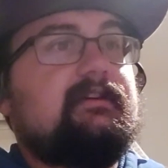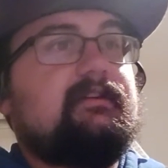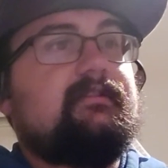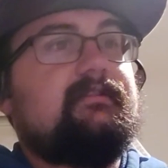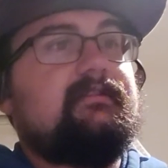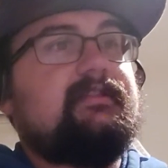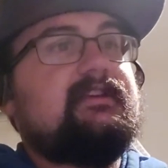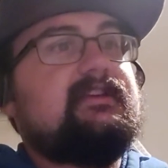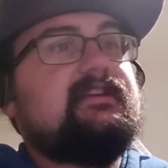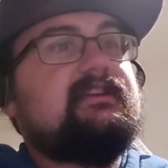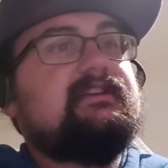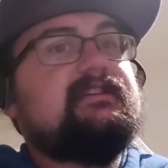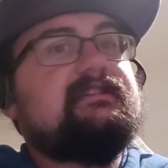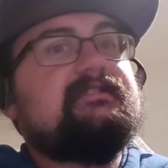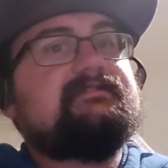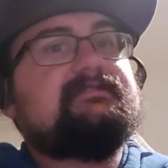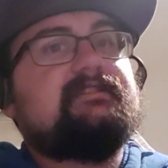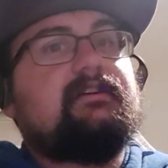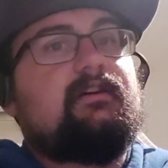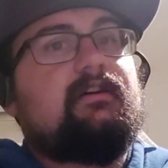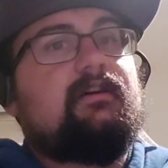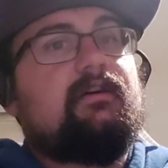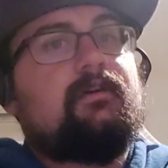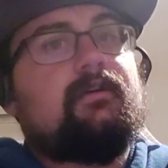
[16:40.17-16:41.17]
these
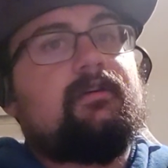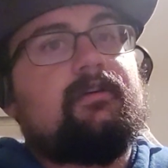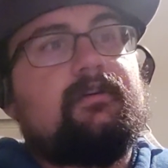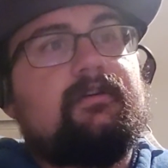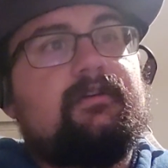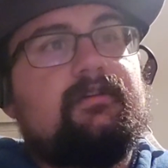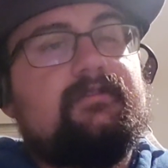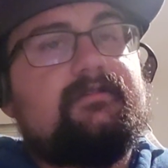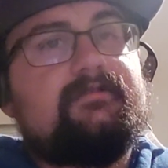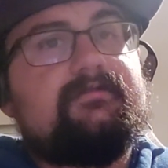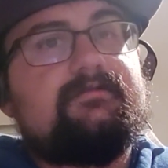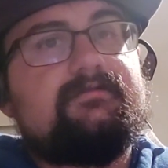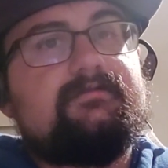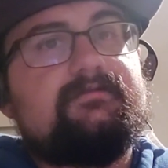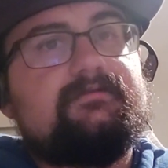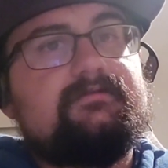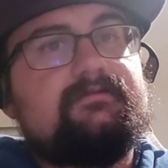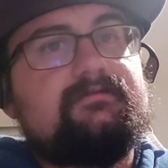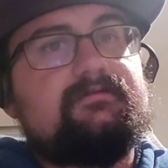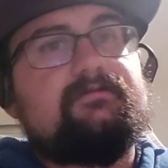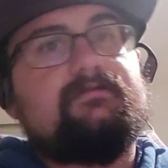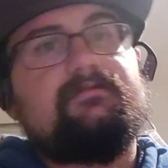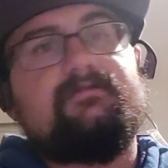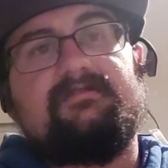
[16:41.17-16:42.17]
are
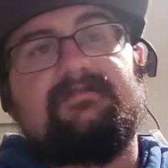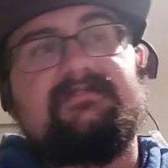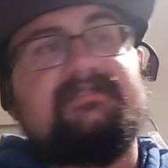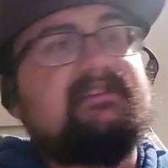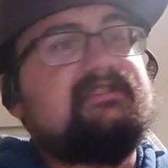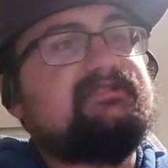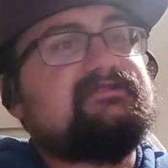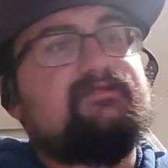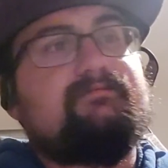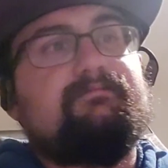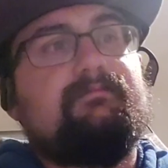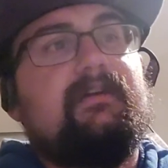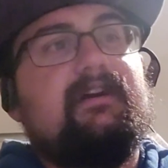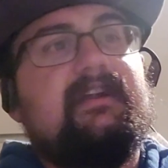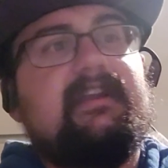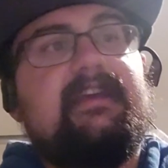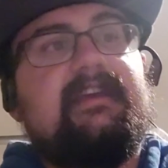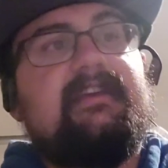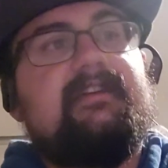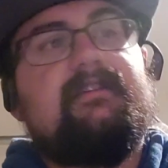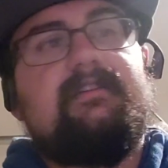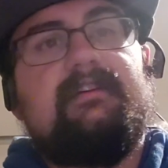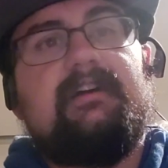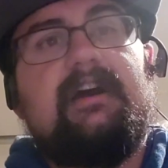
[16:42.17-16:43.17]

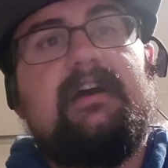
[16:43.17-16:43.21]
money.